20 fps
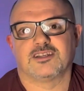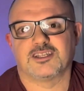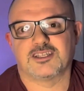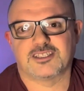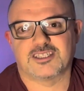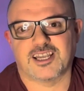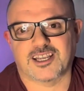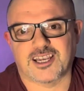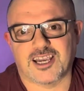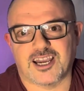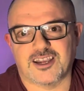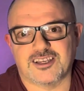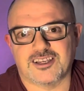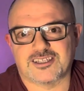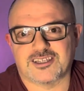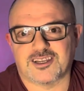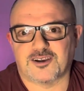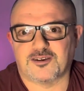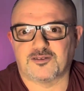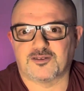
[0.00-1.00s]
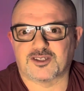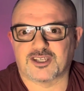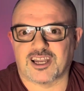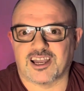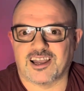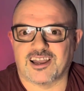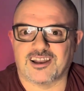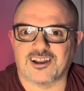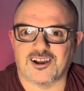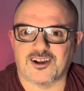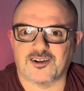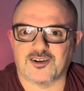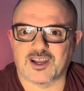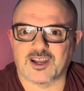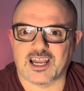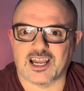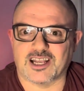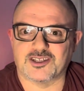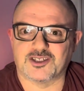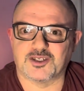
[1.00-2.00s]
Take care of yourselves, and I'll
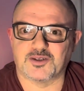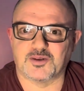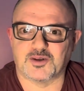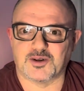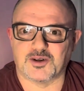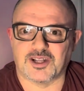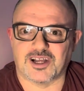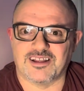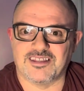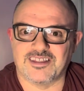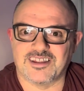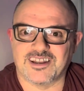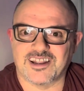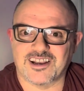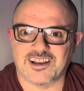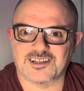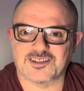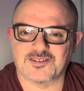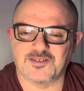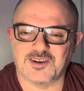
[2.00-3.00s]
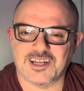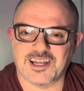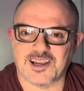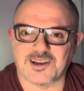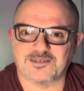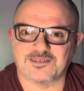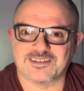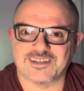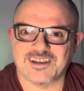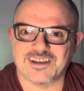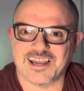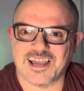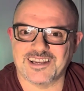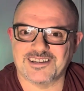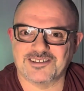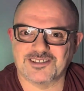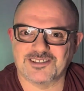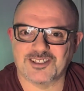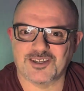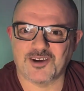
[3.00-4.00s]
catch you all on the next video.
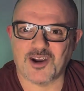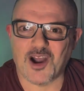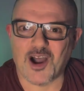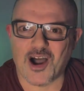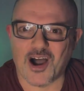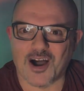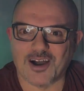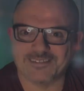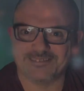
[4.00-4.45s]
Okay, ta-ra!